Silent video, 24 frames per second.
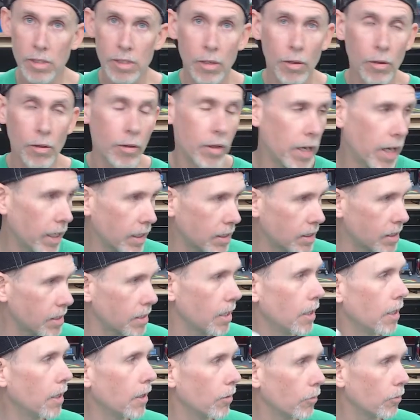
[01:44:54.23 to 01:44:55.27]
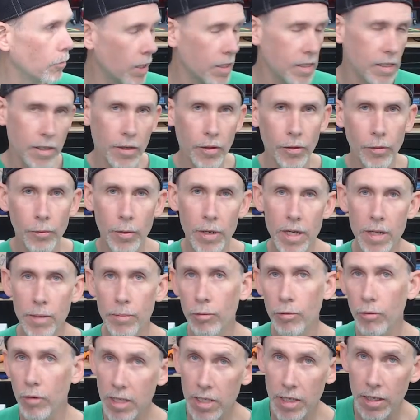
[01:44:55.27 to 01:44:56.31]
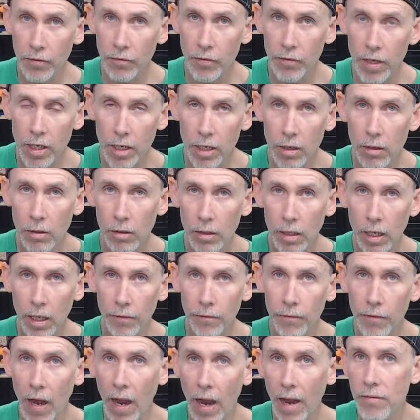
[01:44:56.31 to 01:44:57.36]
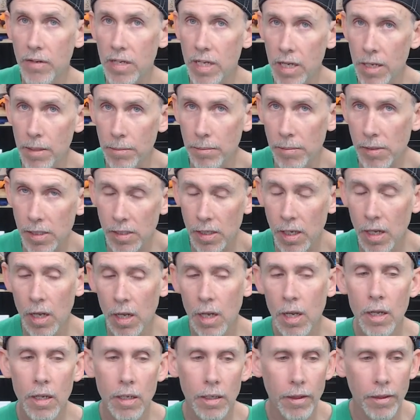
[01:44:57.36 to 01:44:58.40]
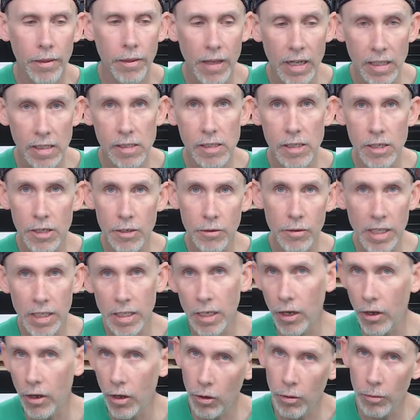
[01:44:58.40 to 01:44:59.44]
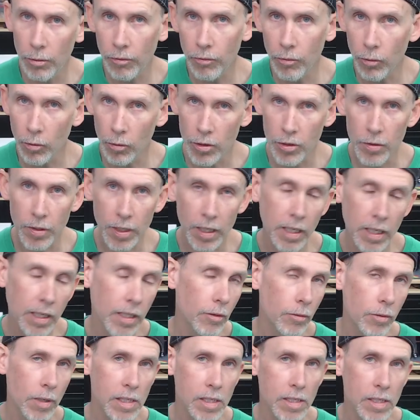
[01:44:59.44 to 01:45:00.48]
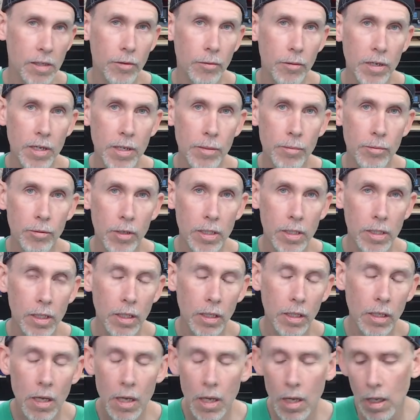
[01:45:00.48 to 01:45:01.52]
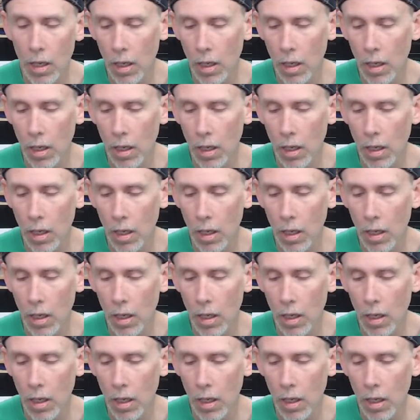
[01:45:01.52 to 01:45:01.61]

So the next resin three D printing video, kind of five tips, things that you need to know before you get into resin three D printing.